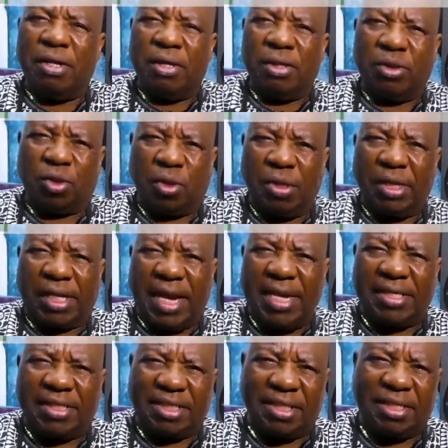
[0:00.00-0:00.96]
Soyinka
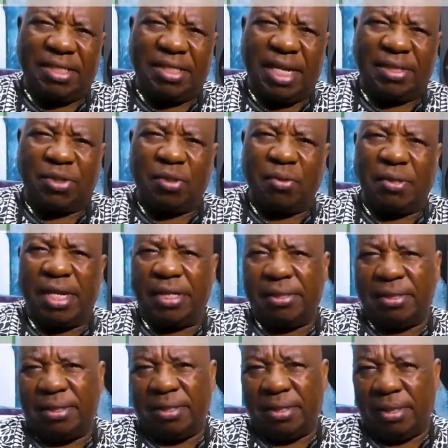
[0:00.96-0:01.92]
insists in that song that
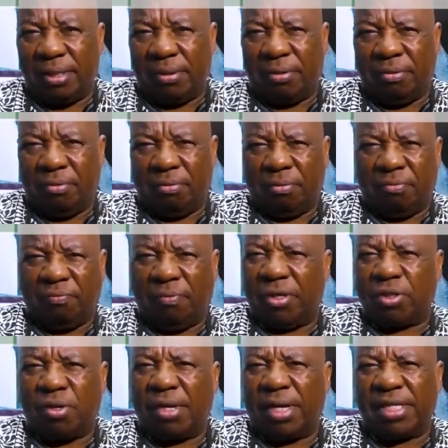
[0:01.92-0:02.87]
for
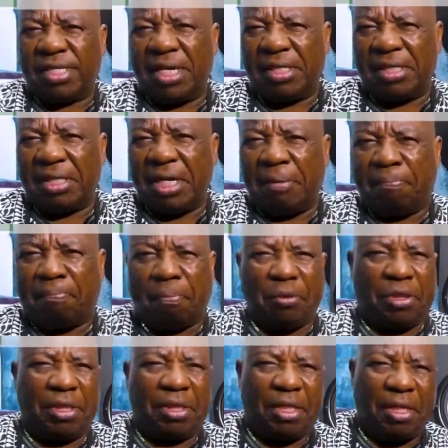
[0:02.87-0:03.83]
as long as Nigeria
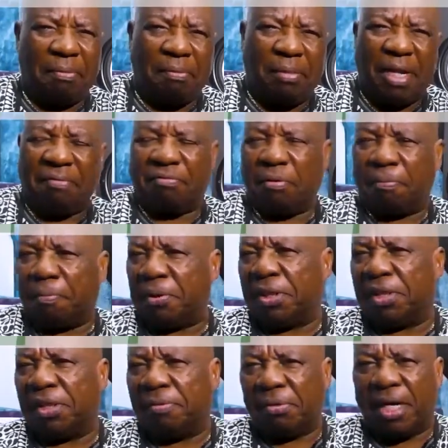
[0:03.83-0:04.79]
pushes him left or
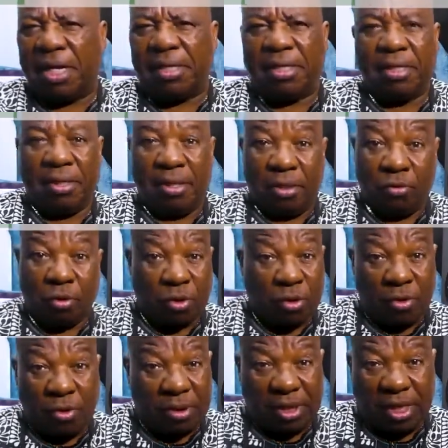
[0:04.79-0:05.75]
pushes him right, he was
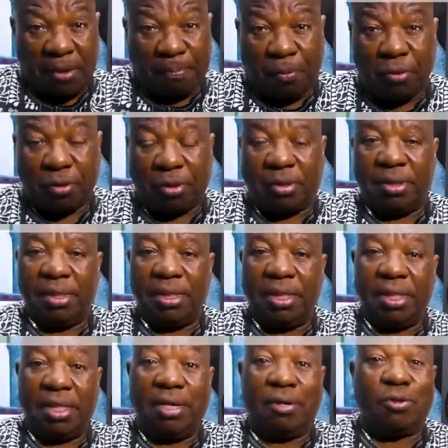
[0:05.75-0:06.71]
going to stay put.
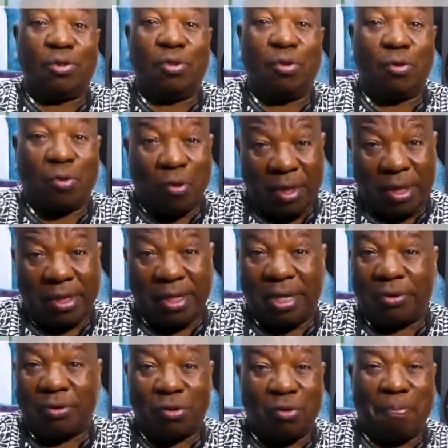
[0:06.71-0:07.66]
There was no going.
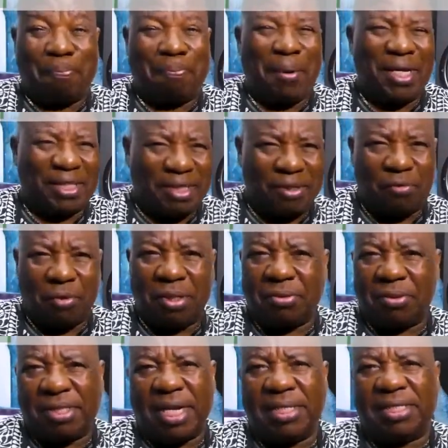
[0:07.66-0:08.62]
There was no parting ways
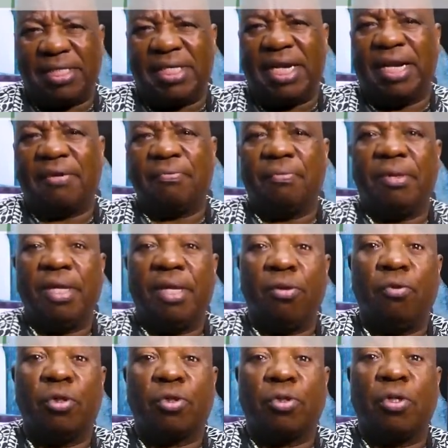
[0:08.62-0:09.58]
with Nigeria.
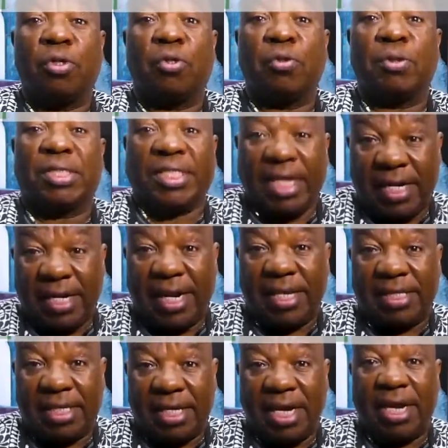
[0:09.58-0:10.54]
He was going to stay
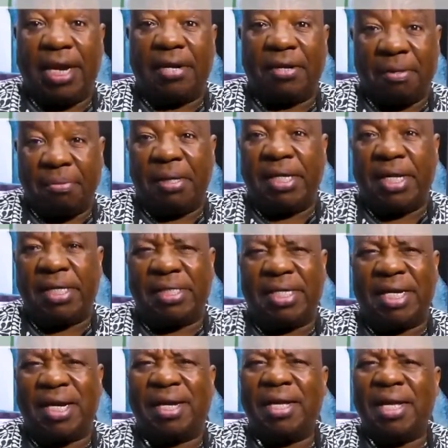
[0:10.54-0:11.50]
Nigeria and remain
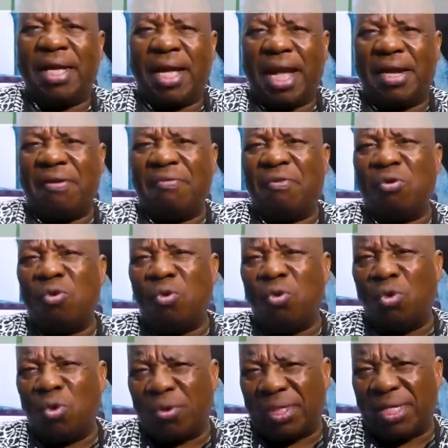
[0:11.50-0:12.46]
Nigeria. And if you
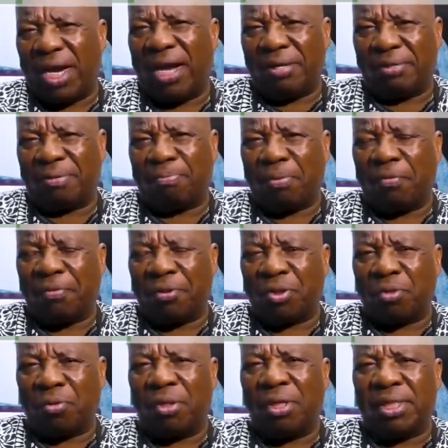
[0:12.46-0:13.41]
looked at
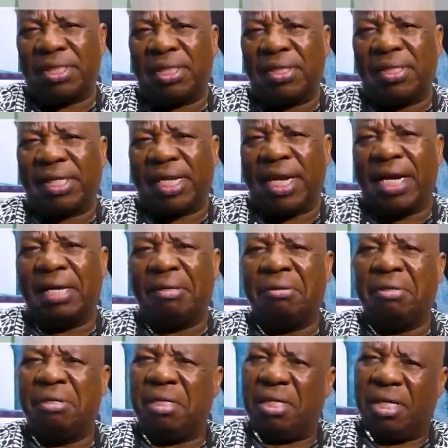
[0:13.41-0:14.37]
Professor Wole Soyinka,
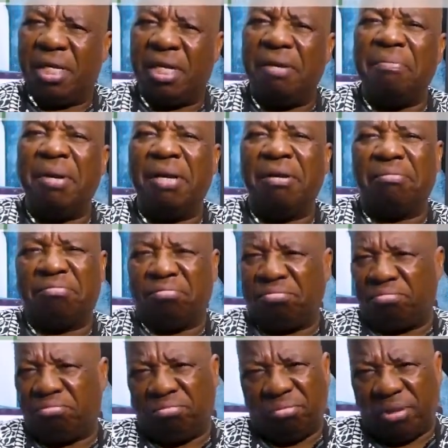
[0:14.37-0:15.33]
he may
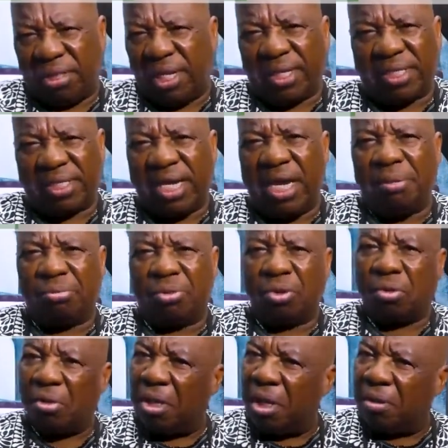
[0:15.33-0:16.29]
take time to
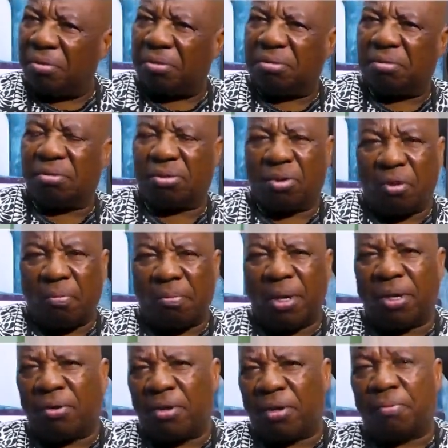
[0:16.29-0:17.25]
go out, come
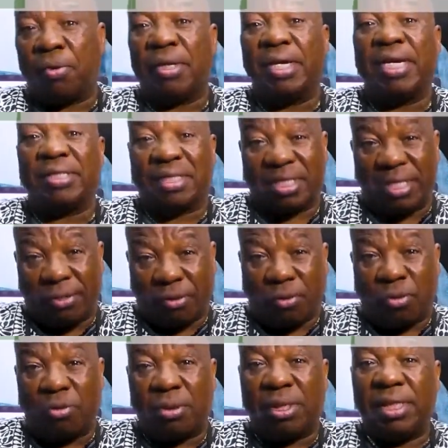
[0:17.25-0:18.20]
back, but he stayed
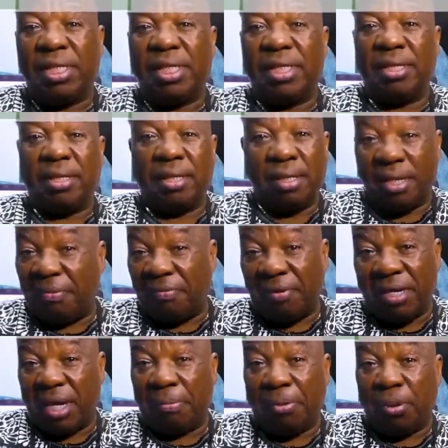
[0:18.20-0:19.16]
glued, living
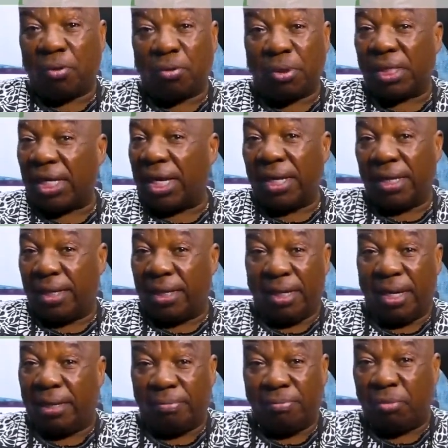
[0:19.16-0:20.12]
in Abeokuta
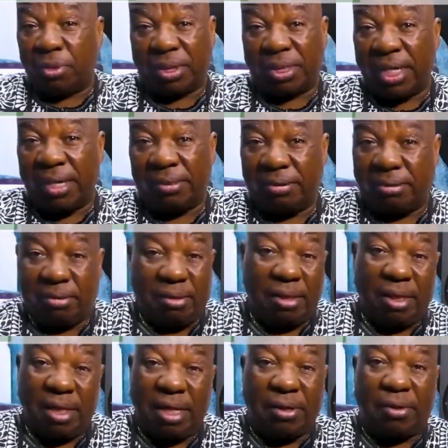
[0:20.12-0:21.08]
and most times
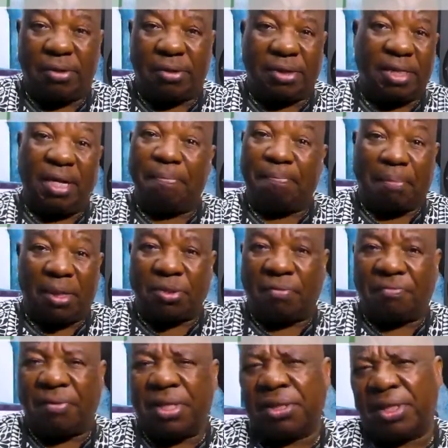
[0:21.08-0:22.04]
in Lagos and parts
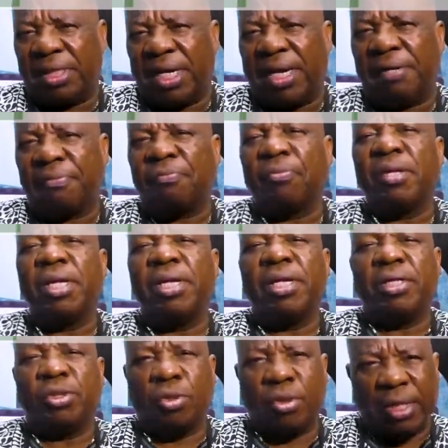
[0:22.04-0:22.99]
of Nigeria.
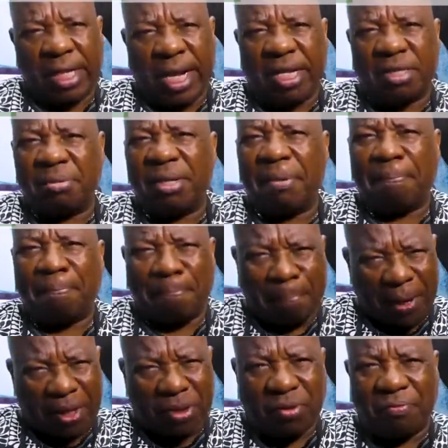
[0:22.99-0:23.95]
Soyinka has been a
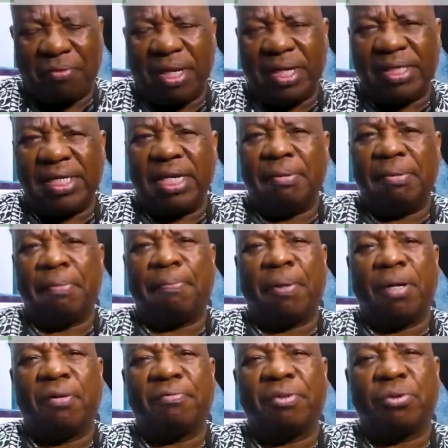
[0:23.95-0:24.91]
part of Nigeria and a
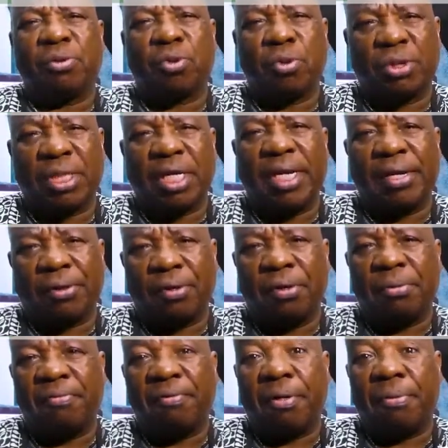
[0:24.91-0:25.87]
part of the social and
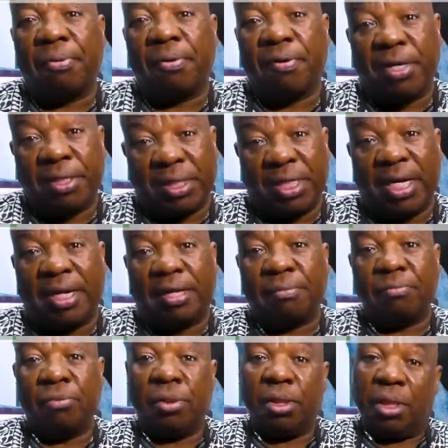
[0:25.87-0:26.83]
economic development of Nigeria.
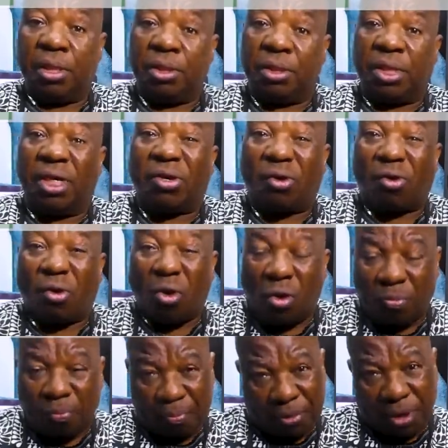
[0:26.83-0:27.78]
He still
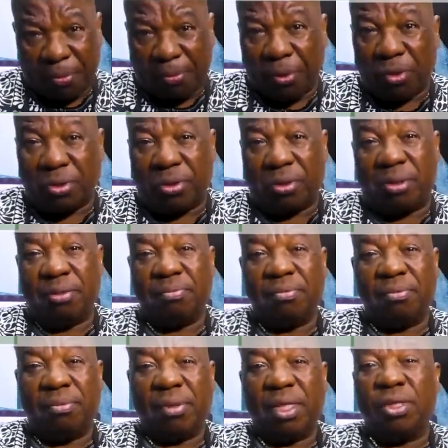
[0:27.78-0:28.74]
contributes
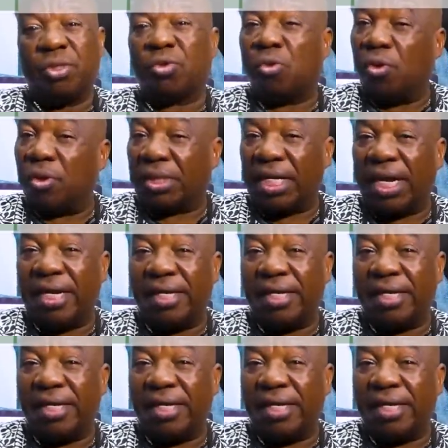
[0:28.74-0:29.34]
his quota.